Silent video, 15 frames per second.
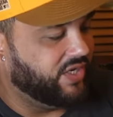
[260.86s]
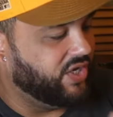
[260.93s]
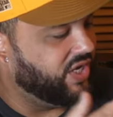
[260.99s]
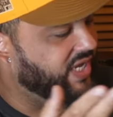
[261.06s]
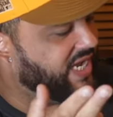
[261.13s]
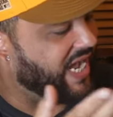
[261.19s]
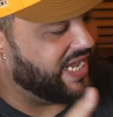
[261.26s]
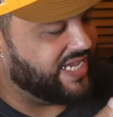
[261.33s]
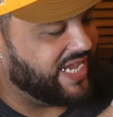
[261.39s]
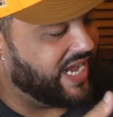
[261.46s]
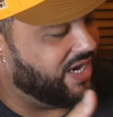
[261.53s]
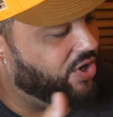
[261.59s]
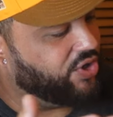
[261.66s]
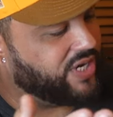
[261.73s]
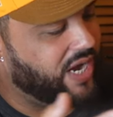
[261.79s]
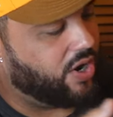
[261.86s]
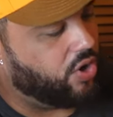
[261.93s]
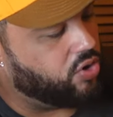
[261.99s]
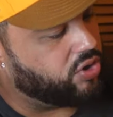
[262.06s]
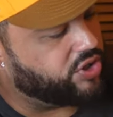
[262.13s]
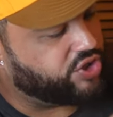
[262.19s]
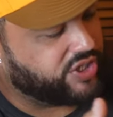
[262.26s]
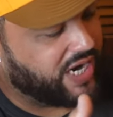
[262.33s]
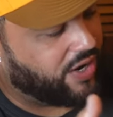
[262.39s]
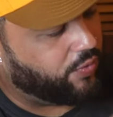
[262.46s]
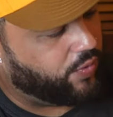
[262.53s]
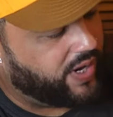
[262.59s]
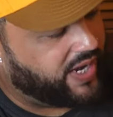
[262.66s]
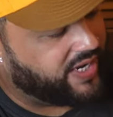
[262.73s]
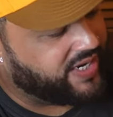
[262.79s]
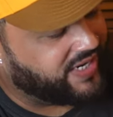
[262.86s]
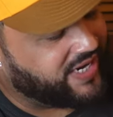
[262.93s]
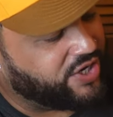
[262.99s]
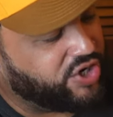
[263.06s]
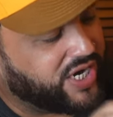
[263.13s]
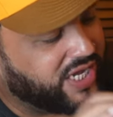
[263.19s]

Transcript: You got yellow, you got orange, you got red, and then you